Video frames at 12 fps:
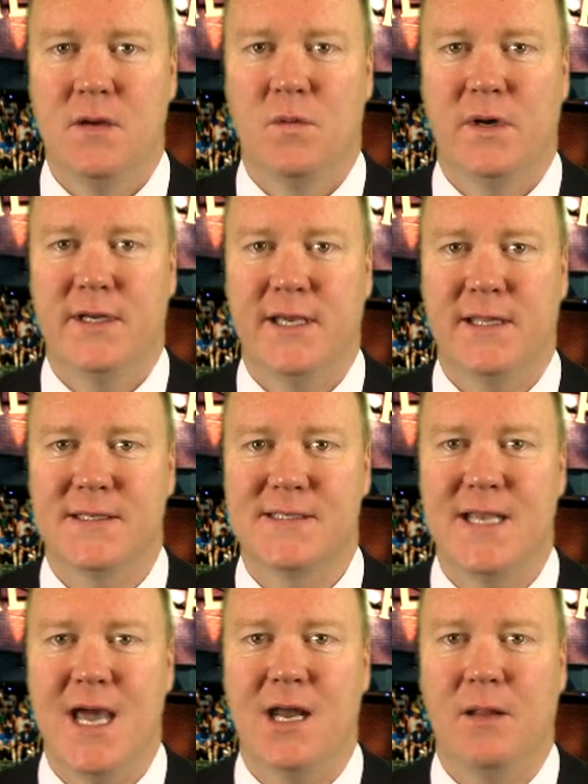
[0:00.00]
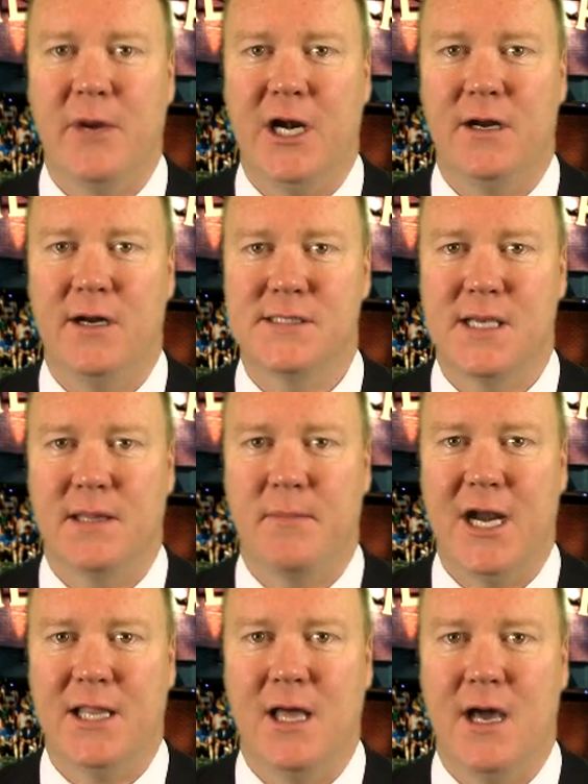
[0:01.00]
We're taking the Seattle Mariners on the
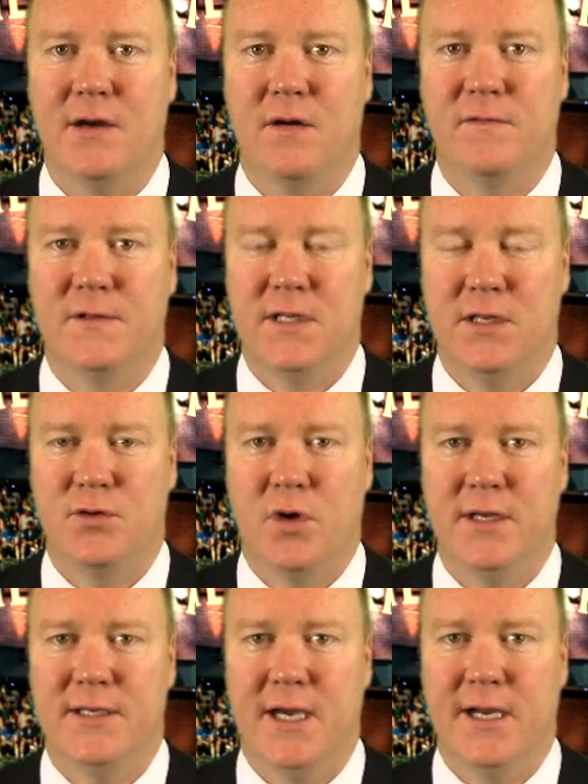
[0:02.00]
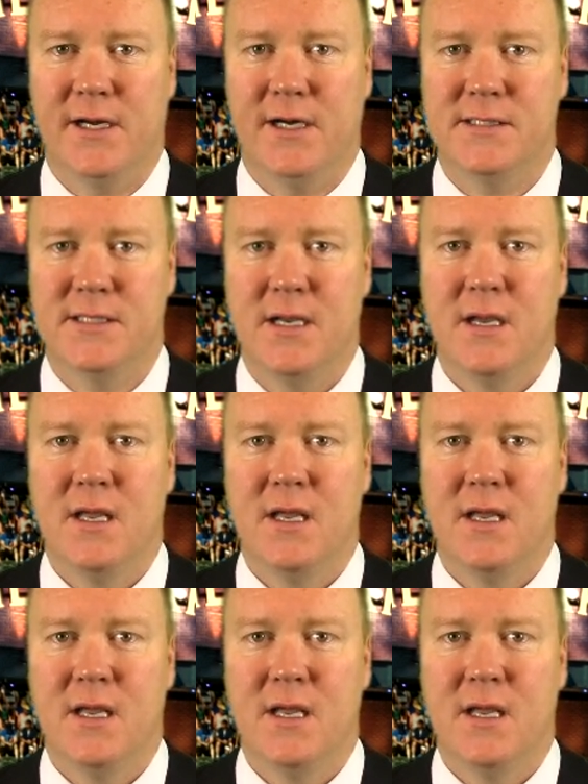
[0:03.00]
money line over the Detroit Tigers,